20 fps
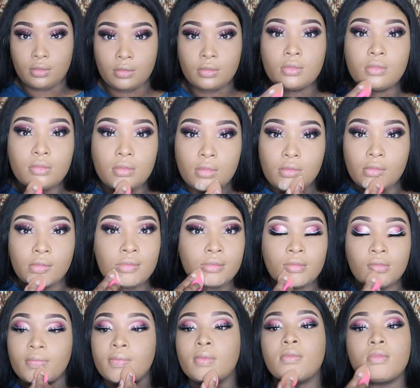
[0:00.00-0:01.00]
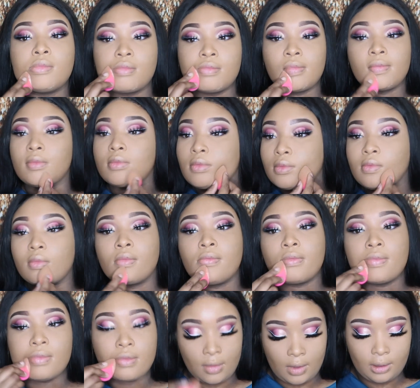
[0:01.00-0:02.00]
To set my concealer, I'm going to go
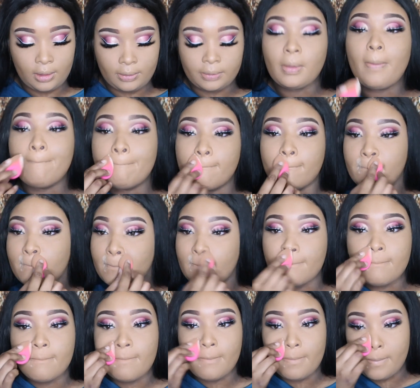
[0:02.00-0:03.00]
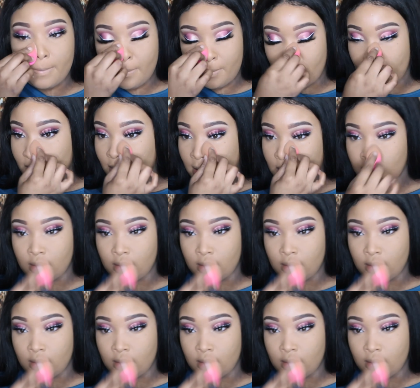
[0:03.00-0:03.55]
in with my benign powder